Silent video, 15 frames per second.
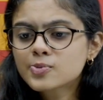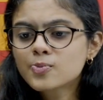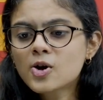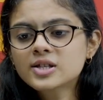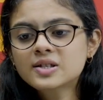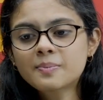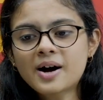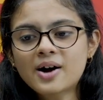
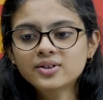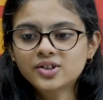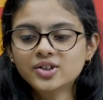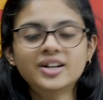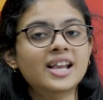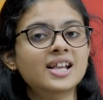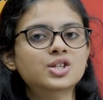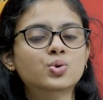was about
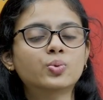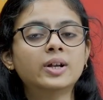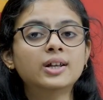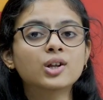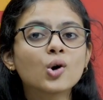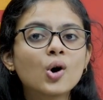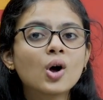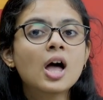today's
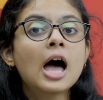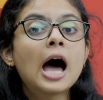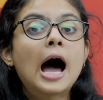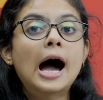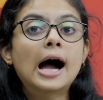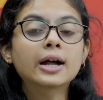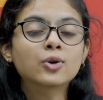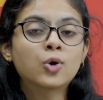video.
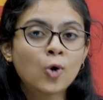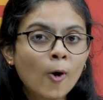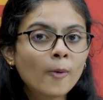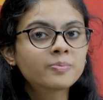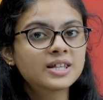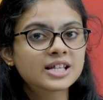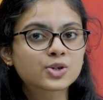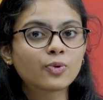I
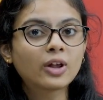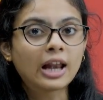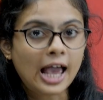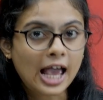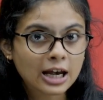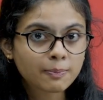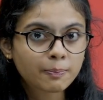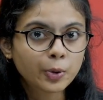hope this will
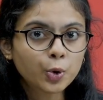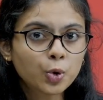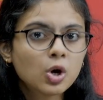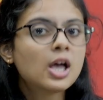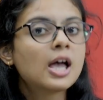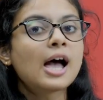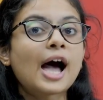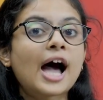help you
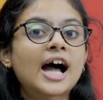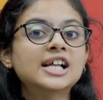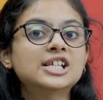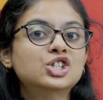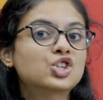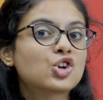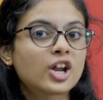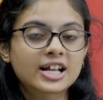
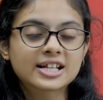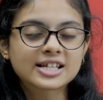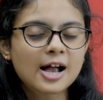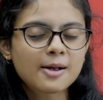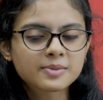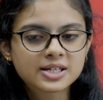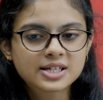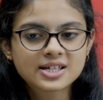as your
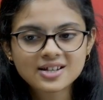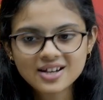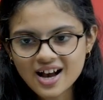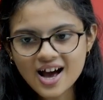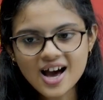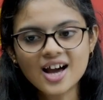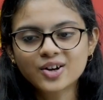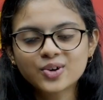exams
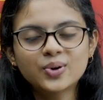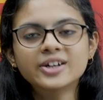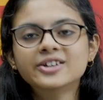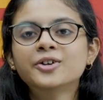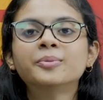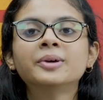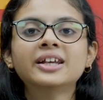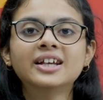are going
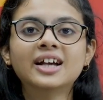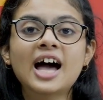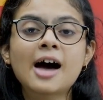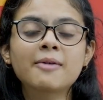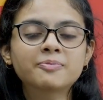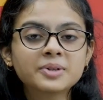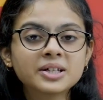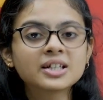to be
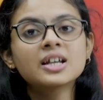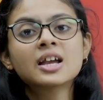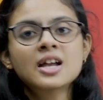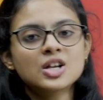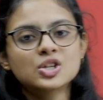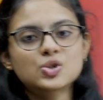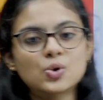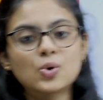happen.
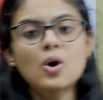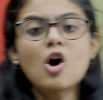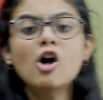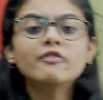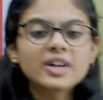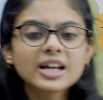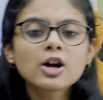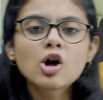So
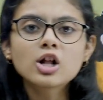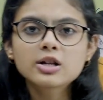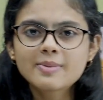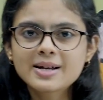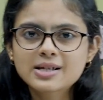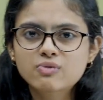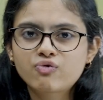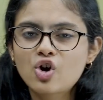all the
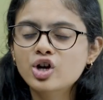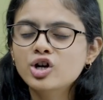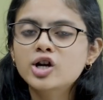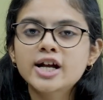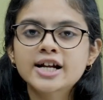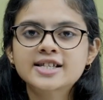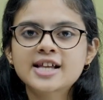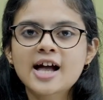best for your
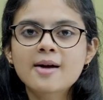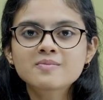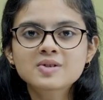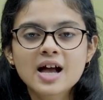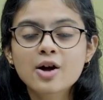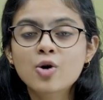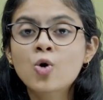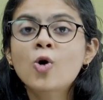exams.
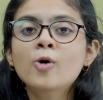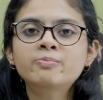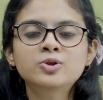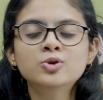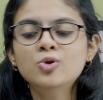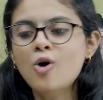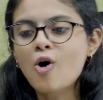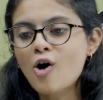I hope
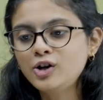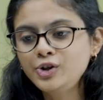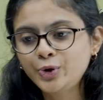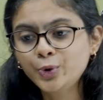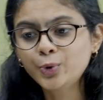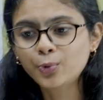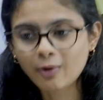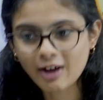you all
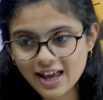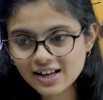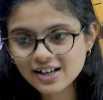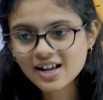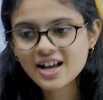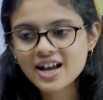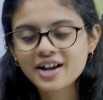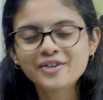do well
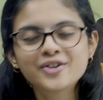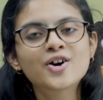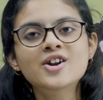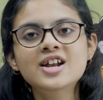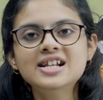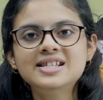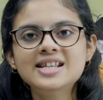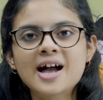in your
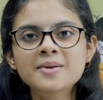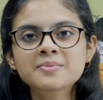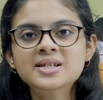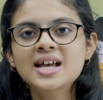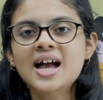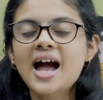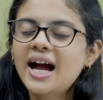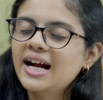exams.
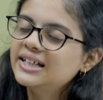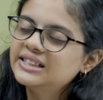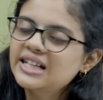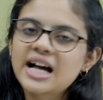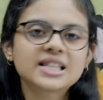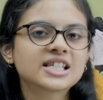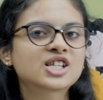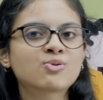And
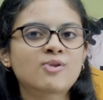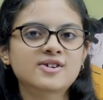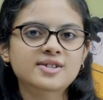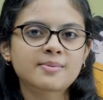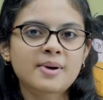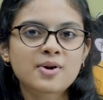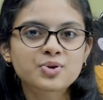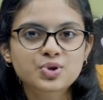yeah, this was
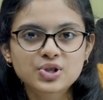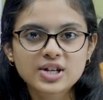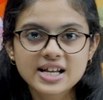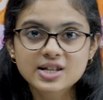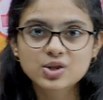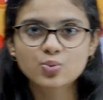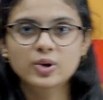about today's